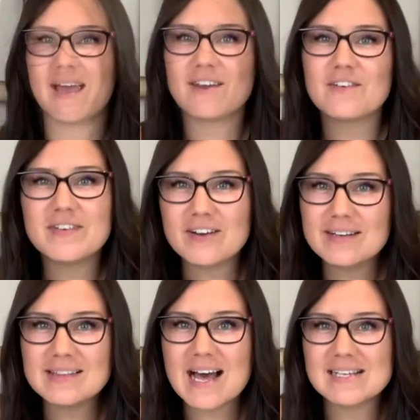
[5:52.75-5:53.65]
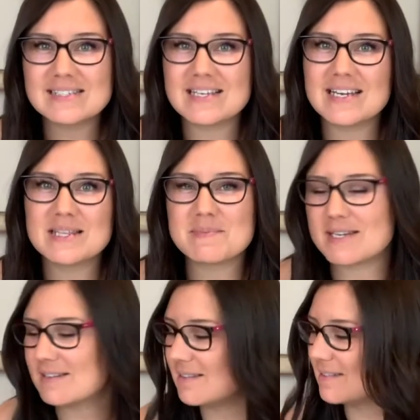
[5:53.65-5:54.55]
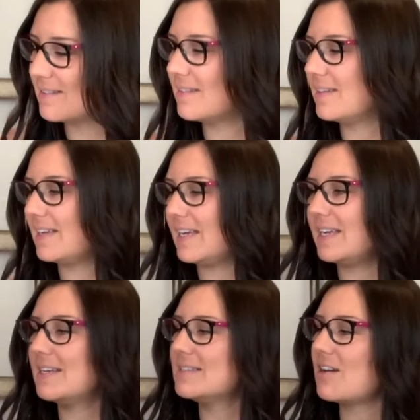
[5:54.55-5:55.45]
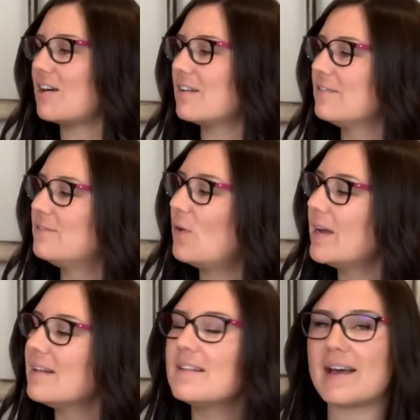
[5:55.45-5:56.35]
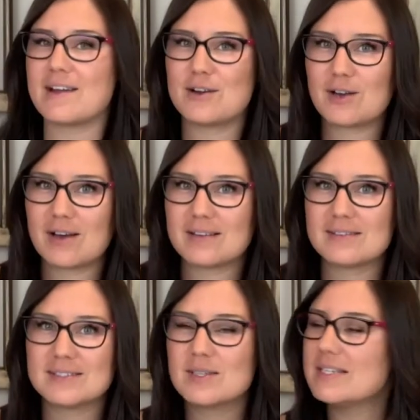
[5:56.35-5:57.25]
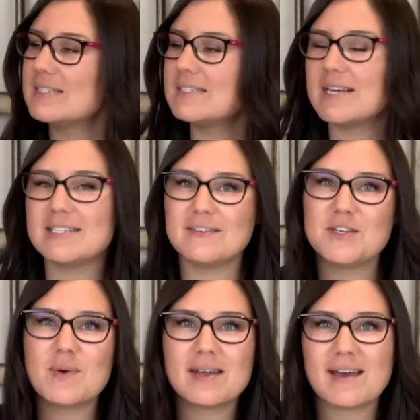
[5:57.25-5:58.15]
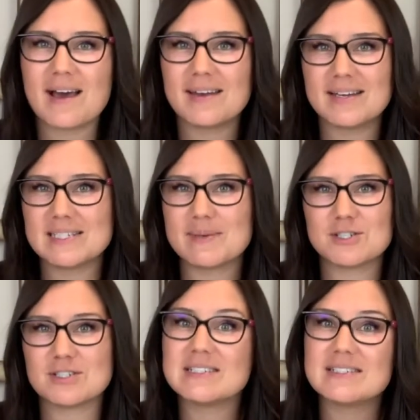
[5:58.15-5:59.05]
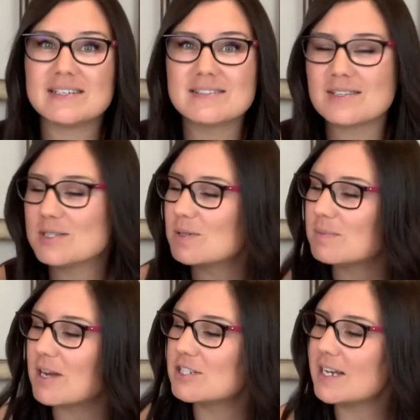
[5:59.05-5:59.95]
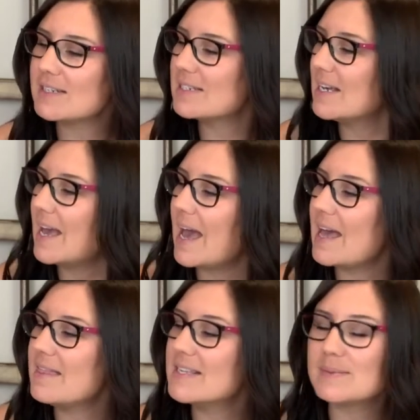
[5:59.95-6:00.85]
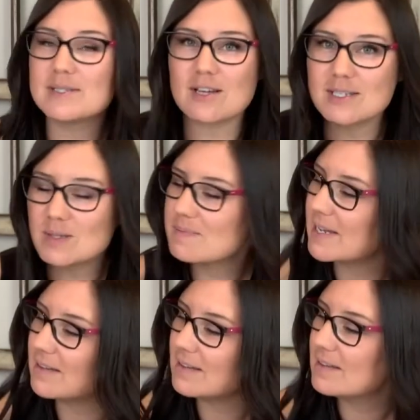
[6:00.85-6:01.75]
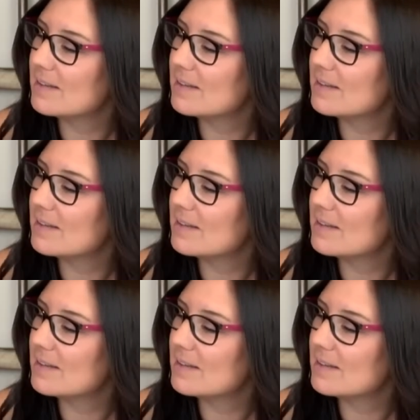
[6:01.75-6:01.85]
And our very last thing in the bundle is our foil iron-on. So this is nice if you want to add any special details onto a project. And this one's also a bundle.